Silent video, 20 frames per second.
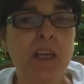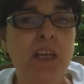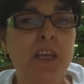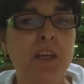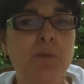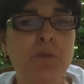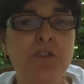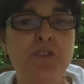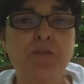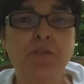
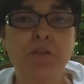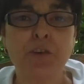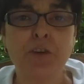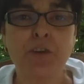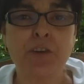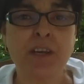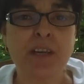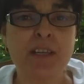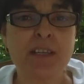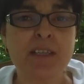He was
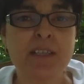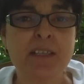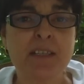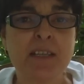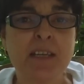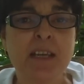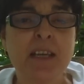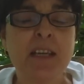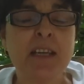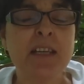furious.
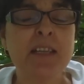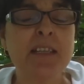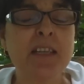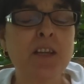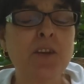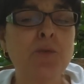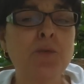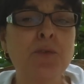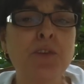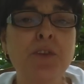He
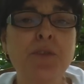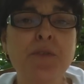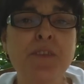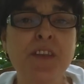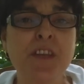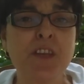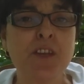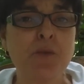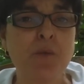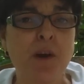said, "Who do you
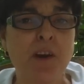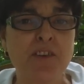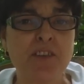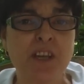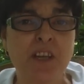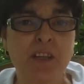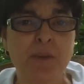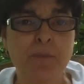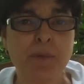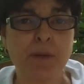think you are
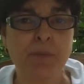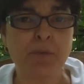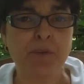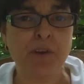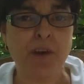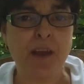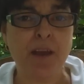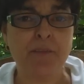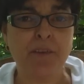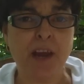telling people
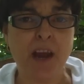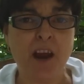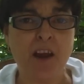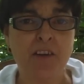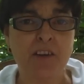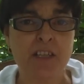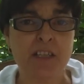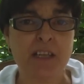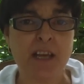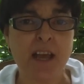you're having a
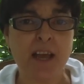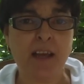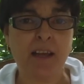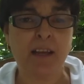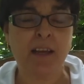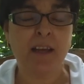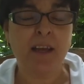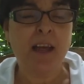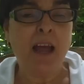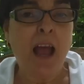heart attack?"
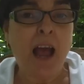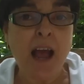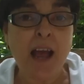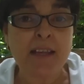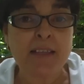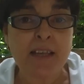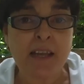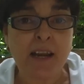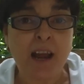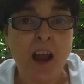I
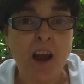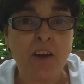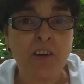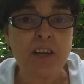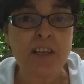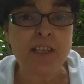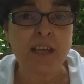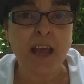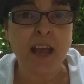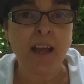said, "A heart
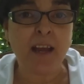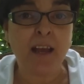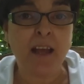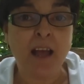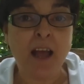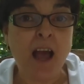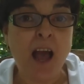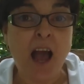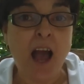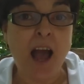attack?
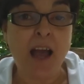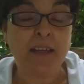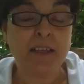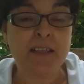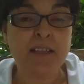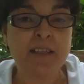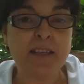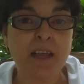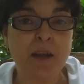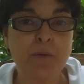I
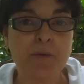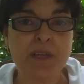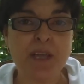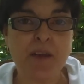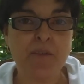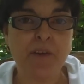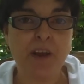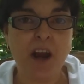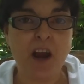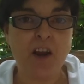didn't say I was
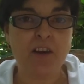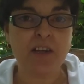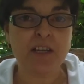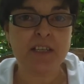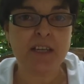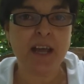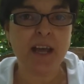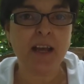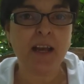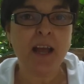having a heart
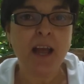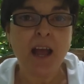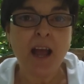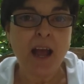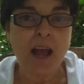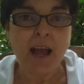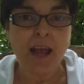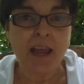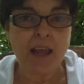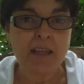attack.
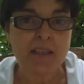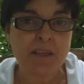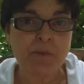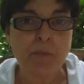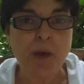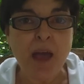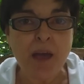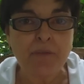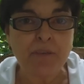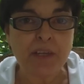I had
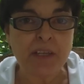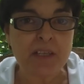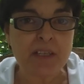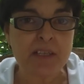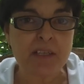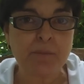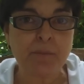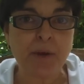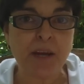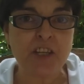some
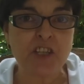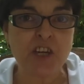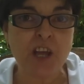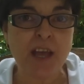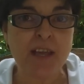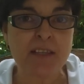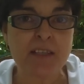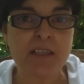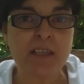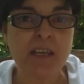heaviness in my
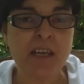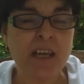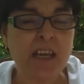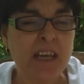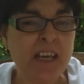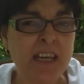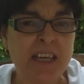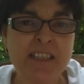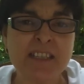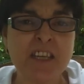chest."
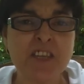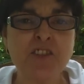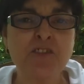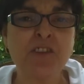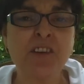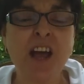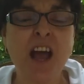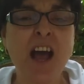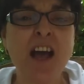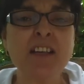He said, "You're
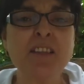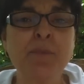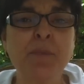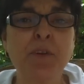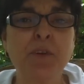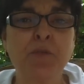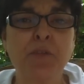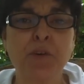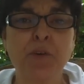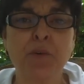in a
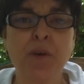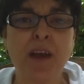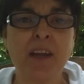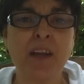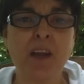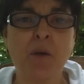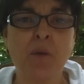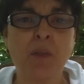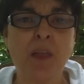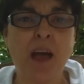hospital, for crying
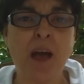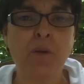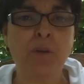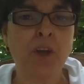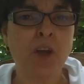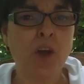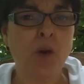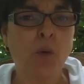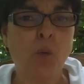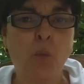out loud.
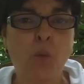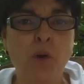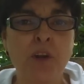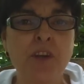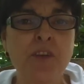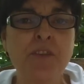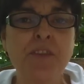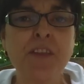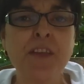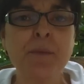What do
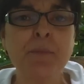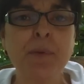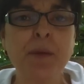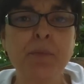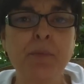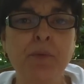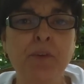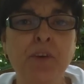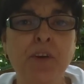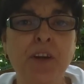you think
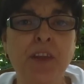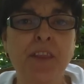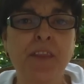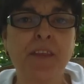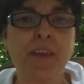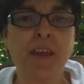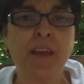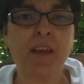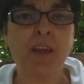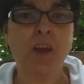people are going to
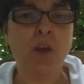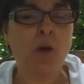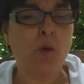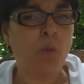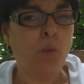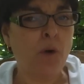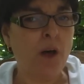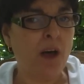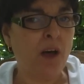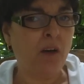think?"
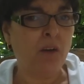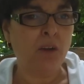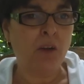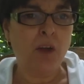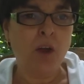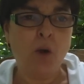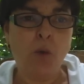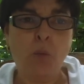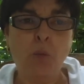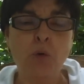Well,
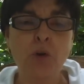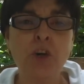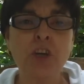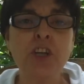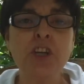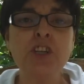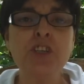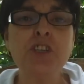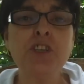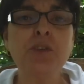we're going
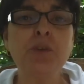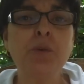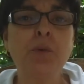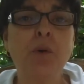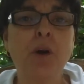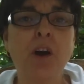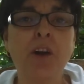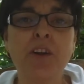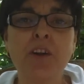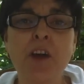to
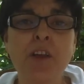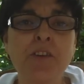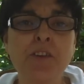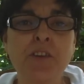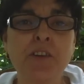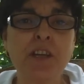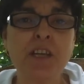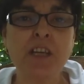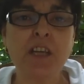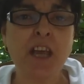do
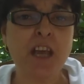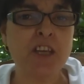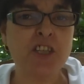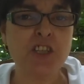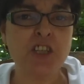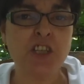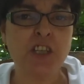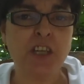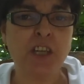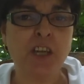another E K
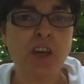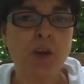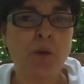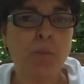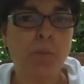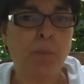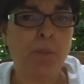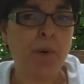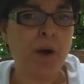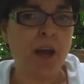G,
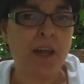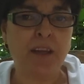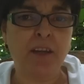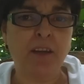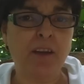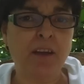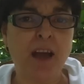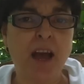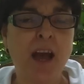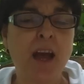but
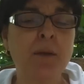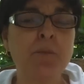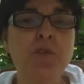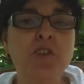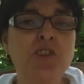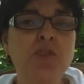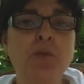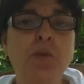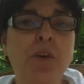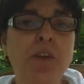I'm
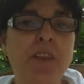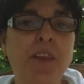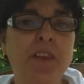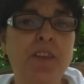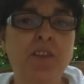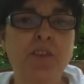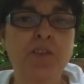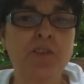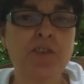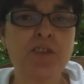sure that
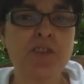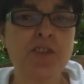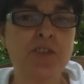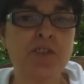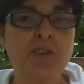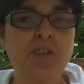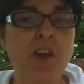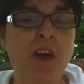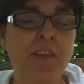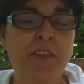there's
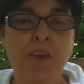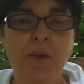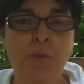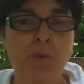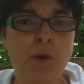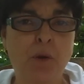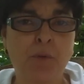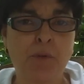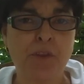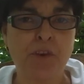nothing
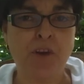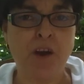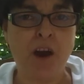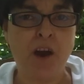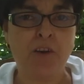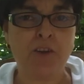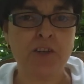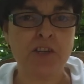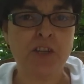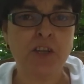wrong with your
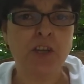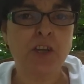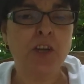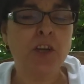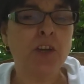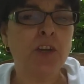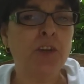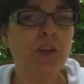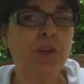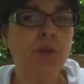heart.
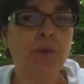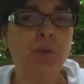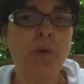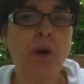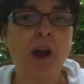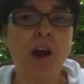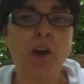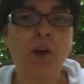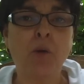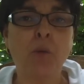You
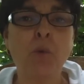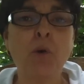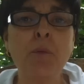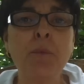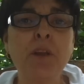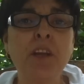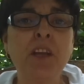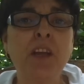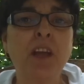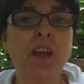are a
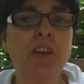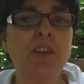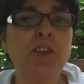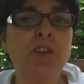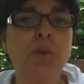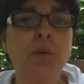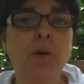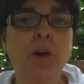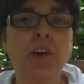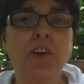woman and
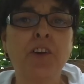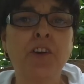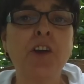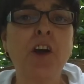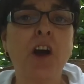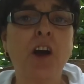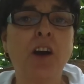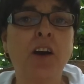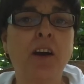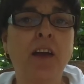you are
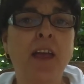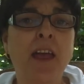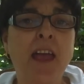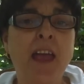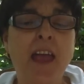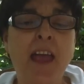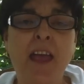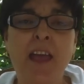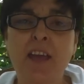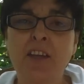young,
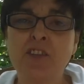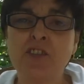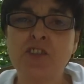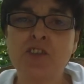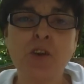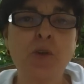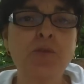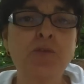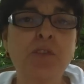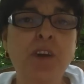and
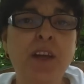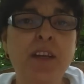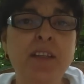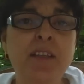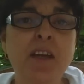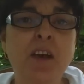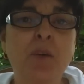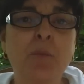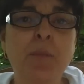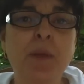don't try to
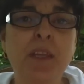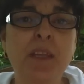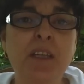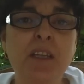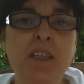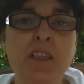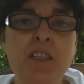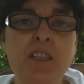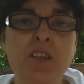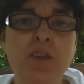tell me that
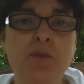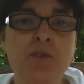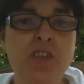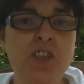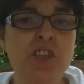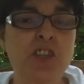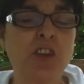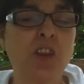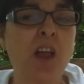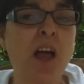it snows
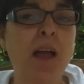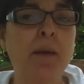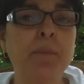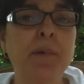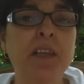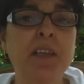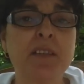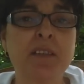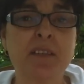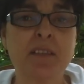in July,
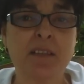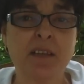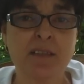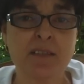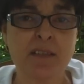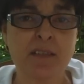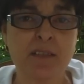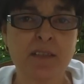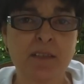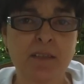because it
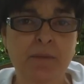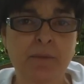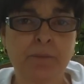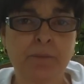doesn't.